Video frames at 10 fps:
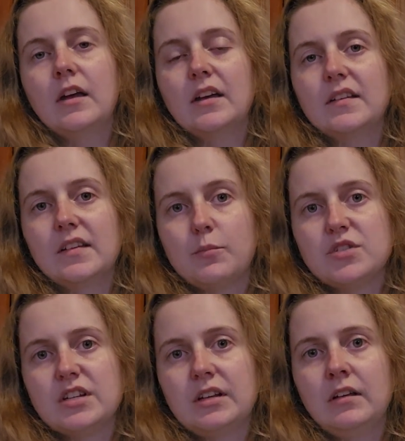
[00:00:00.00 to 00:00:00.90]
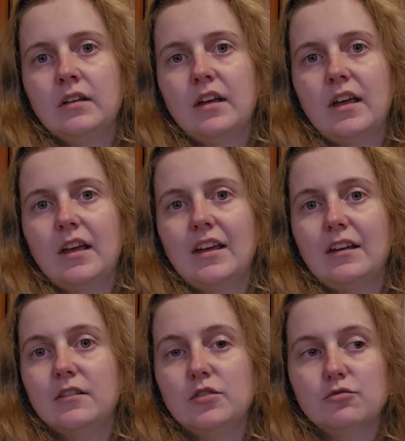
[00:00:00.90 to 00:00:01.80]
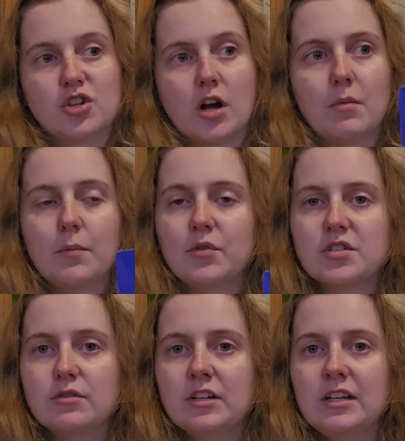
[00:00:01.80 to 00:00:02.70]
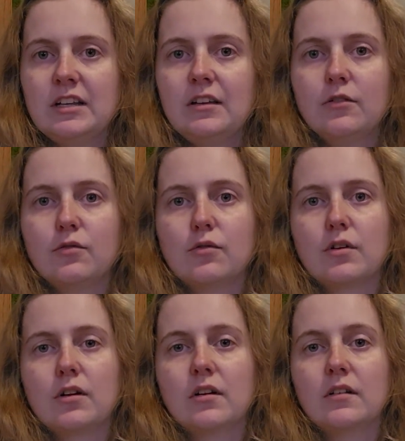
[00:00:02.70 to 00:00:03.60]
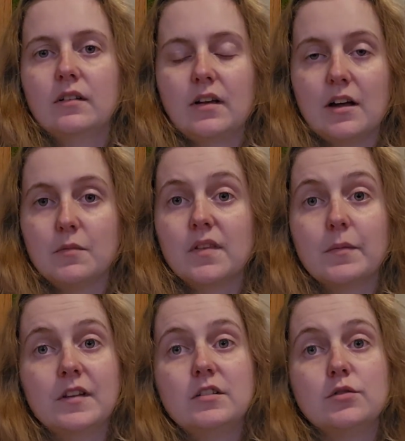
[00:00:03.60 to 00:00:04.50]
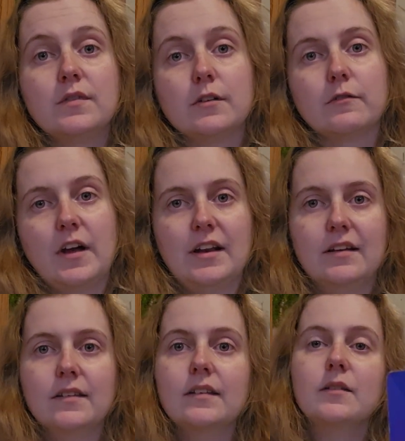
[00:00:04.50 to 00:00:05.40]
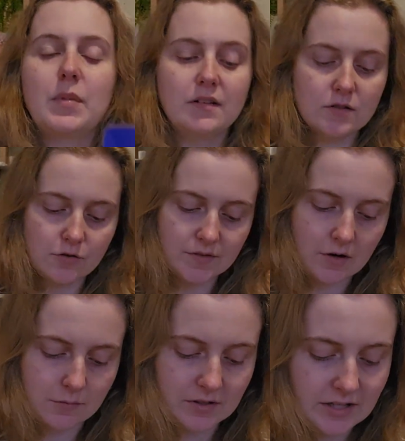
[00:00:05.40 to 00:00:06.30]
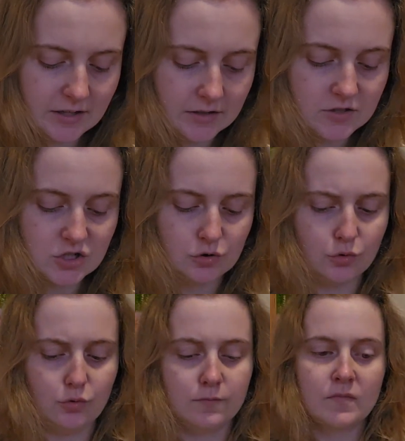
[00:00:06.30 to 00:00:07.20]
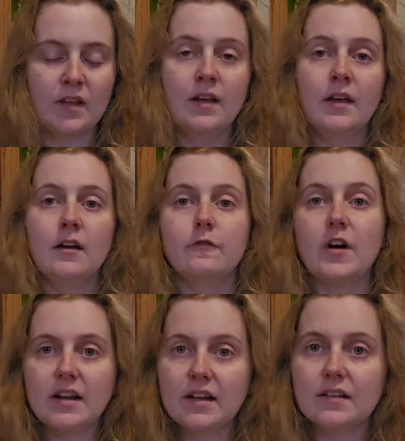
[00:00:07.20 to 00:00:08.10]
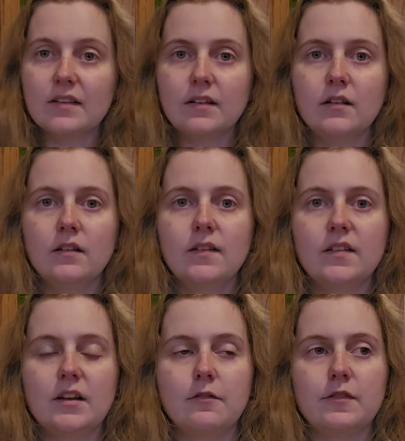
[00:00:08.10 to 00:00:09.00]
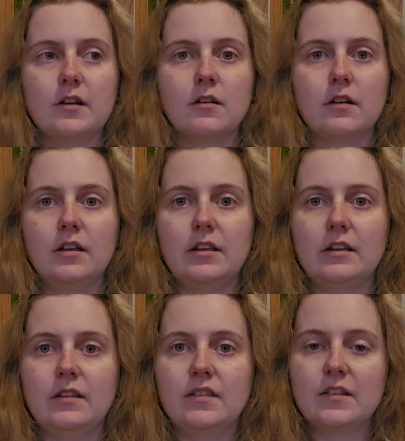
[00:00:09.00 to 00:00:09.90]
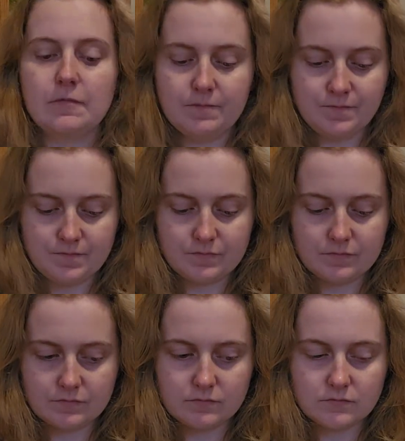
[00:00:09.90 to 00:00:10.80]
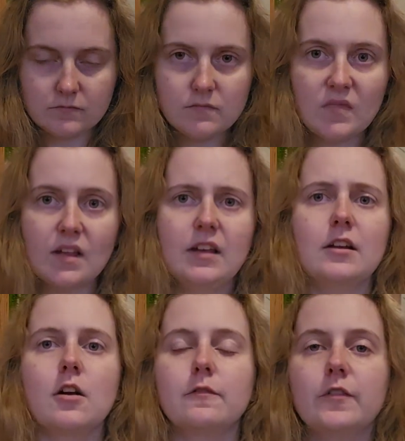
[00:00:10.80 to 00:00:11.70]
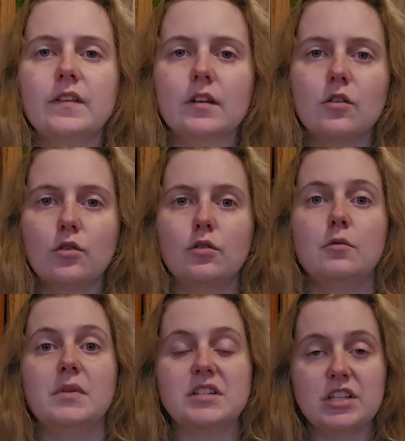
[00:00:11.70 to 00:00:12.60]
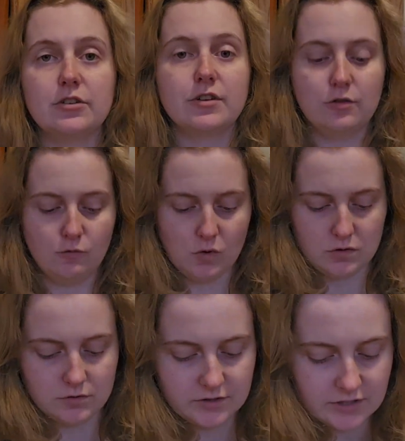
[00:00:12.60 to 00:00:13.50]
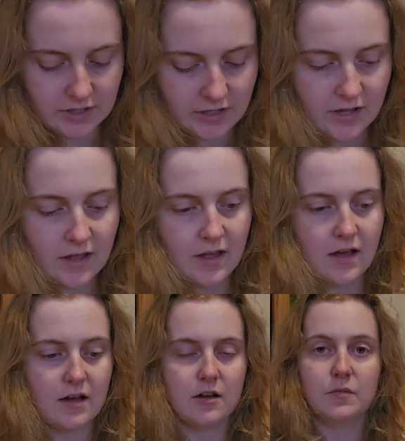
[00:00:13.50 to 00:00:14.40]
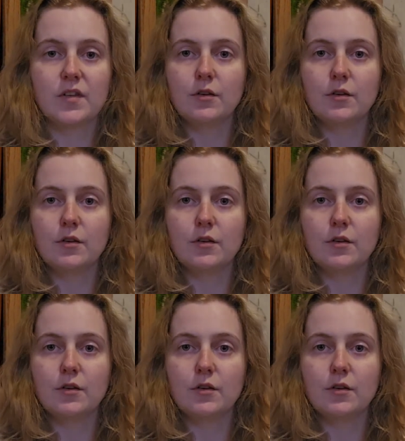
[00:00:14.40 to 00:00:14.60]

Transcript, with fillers: accepting a new job opportunity or um, something to do with your finances. Pentacles are related to finances, stuff that are is in our physical, material world. Um,